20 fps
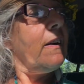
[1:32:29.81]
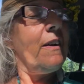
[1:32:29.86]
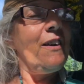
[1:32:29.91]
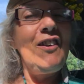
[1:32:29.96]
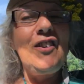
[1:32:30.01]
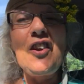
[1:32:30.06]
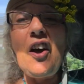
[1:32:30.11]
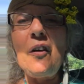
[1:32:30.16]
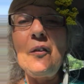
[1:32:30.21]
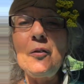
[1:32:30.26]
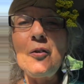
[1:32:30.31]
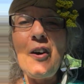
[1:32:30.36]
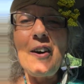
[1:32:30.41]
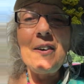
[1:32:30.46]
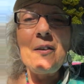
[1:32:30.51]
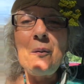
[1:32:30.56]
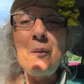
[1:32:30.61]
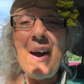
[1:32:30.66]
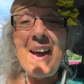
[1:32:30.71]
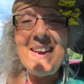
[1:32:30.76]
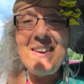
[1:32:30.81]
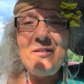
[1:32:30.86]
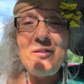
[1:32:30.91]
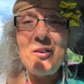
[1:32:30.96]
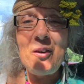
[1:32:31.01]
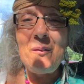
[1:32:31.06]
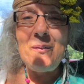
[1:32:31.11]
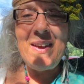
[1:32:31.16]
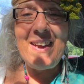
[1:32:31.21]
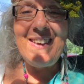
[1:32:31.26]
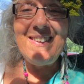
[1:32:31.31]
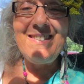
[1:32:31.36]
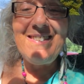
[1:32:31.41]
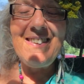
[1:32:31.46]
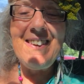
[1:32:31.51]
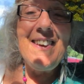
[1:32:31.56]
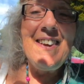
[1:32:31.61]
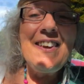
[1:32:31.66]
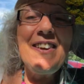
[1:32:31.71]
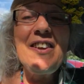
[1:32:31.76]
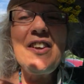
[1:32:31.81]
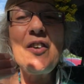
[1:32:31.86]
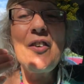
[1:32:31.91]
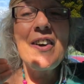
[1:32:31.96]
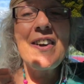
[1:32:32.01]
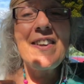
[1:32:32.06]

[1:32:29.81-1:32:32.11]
You don't run away from it. You